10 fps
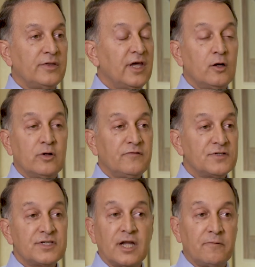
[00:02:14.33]
They don't
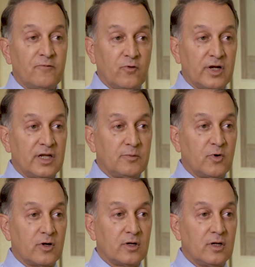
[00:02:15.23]
even set up for it
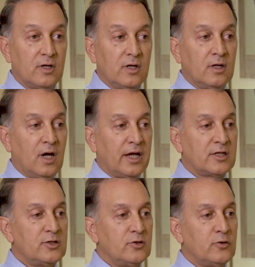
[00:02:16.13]
anymore. I
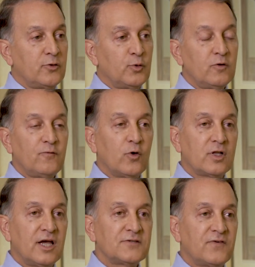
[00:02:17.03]
can do 3 or 4
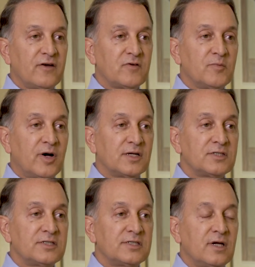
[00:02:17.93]
class 5
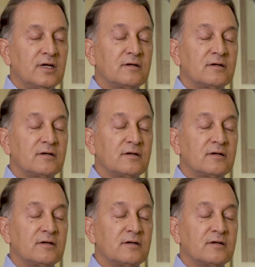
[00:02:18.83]
composites,